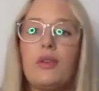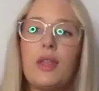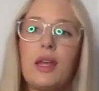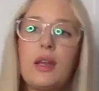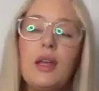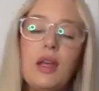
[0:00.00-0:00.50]
And
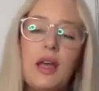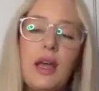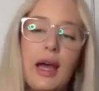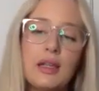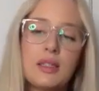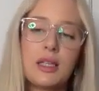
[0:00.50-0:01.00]
then
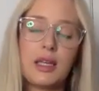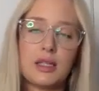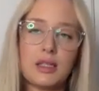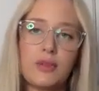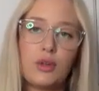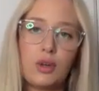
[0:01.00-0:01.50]
as the
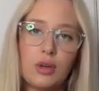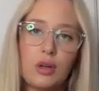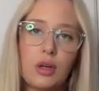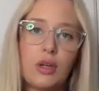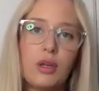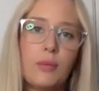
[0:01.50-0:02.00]
years have gone
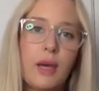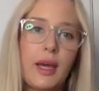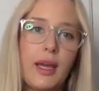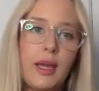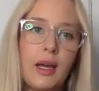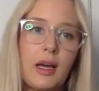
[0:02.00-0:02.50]
on,
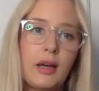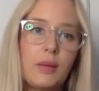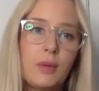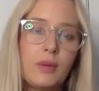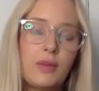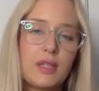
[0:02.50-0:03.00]
my
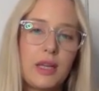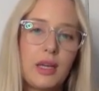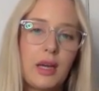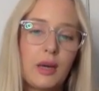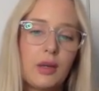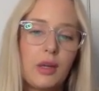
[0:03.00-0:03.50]
obviously
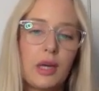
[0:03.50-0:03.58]
I